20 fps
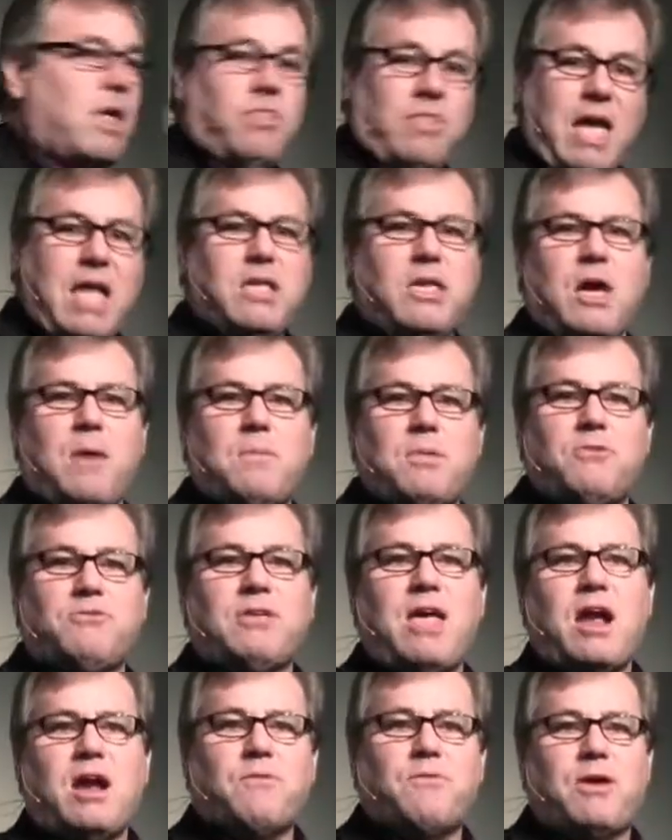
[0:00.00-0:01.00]
They'd come with a
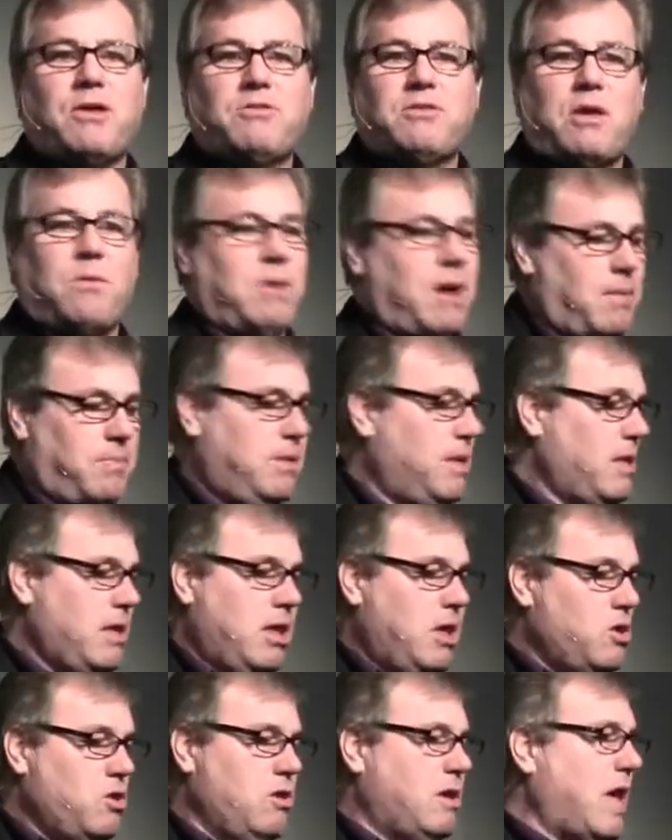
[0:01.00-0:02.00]
sacrifice and say, well,
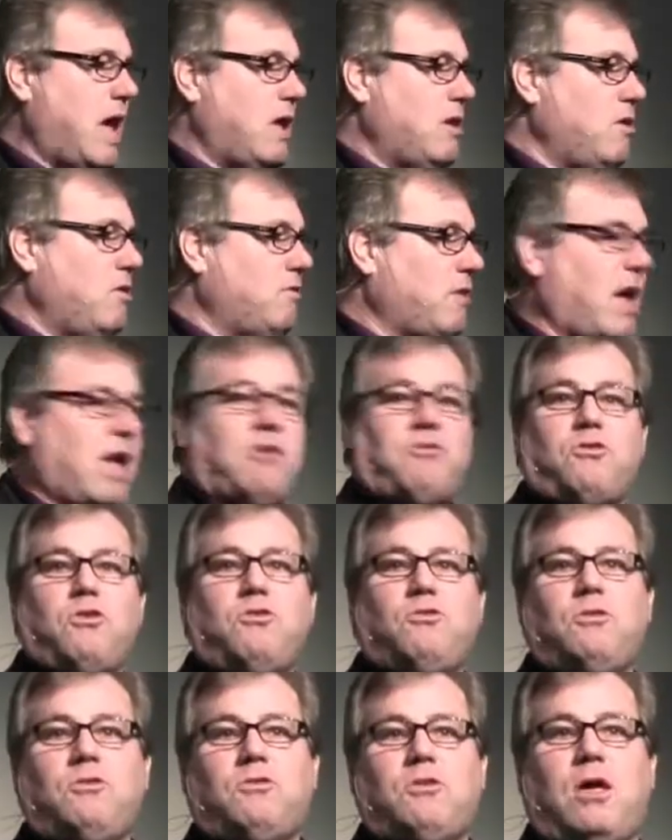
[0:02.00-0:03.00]
you can't use it. It's
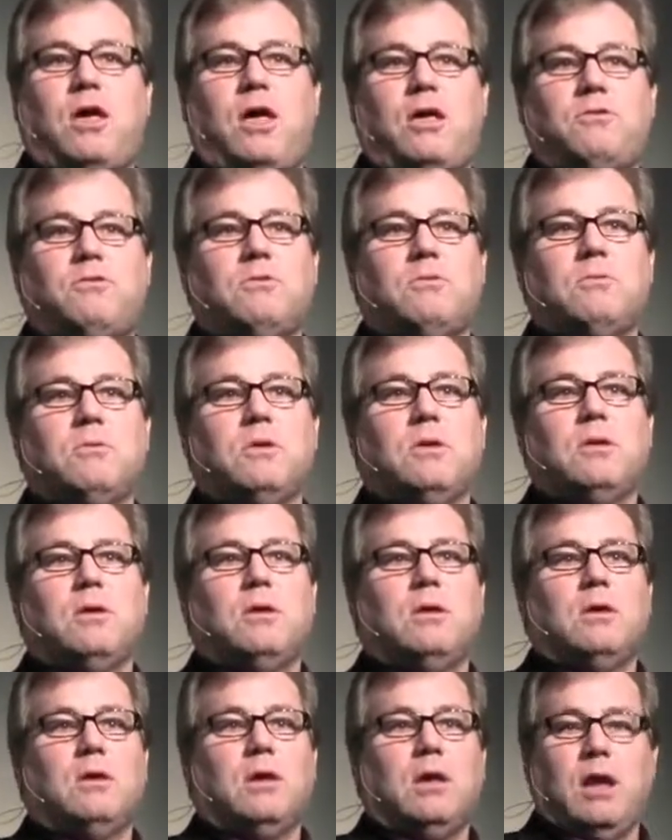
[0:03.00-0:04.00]
useless to us.
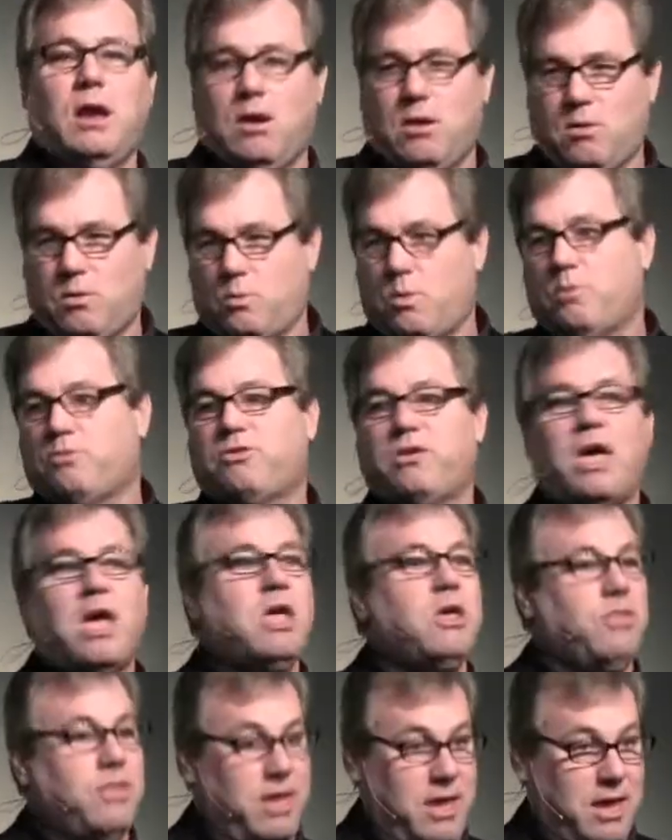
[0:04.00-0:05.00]
Here, we'll sell
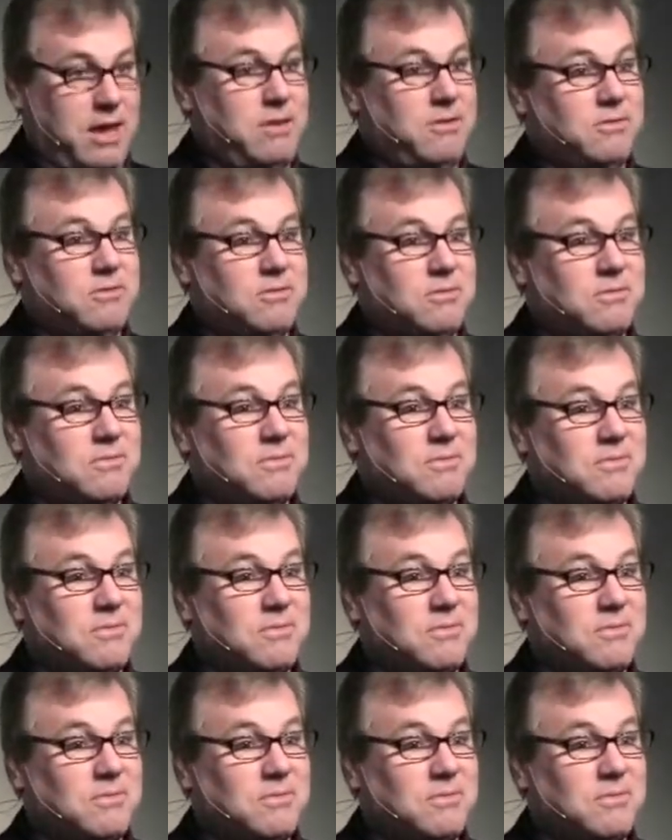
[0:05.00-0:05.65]
you these.